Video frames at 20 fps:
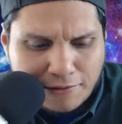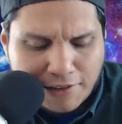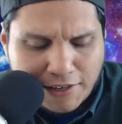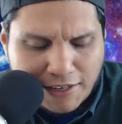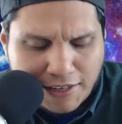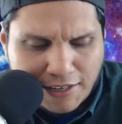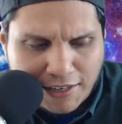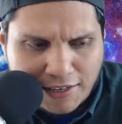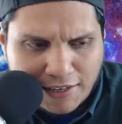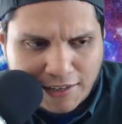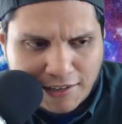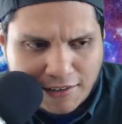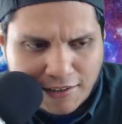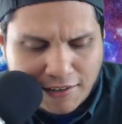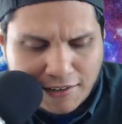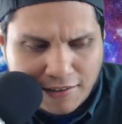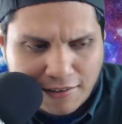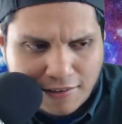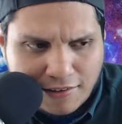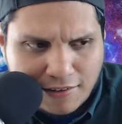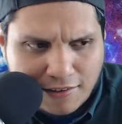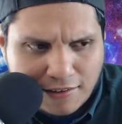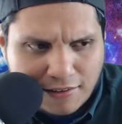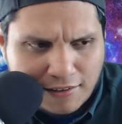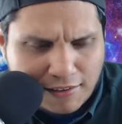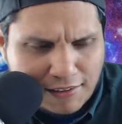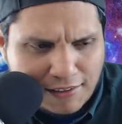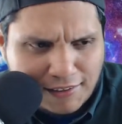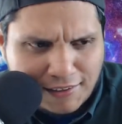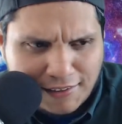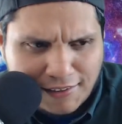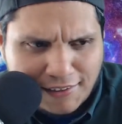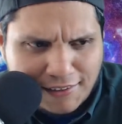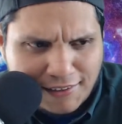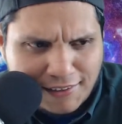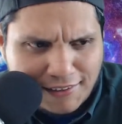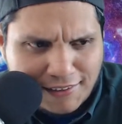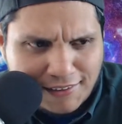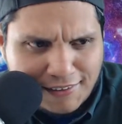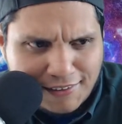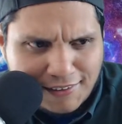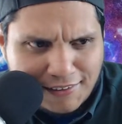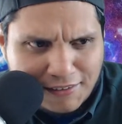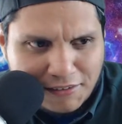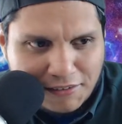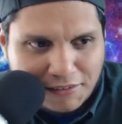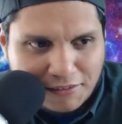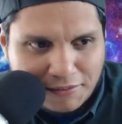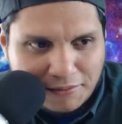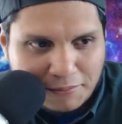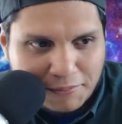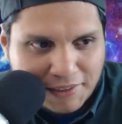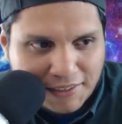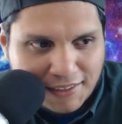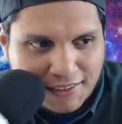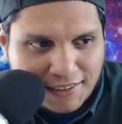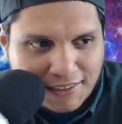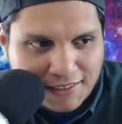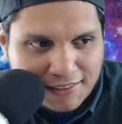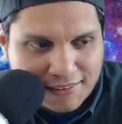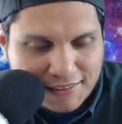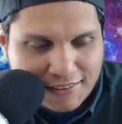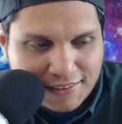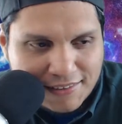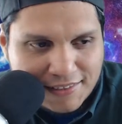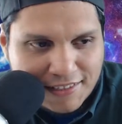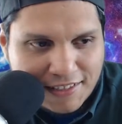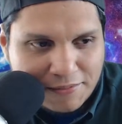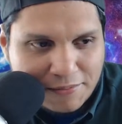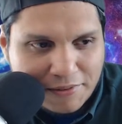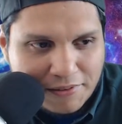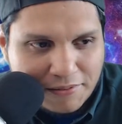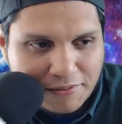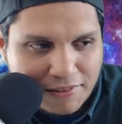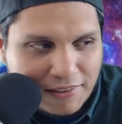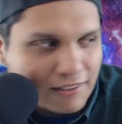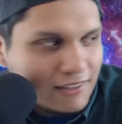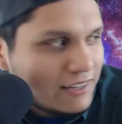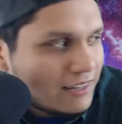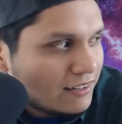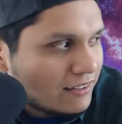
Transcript: Eight. Oh, my gosh. They're skipping. They're like...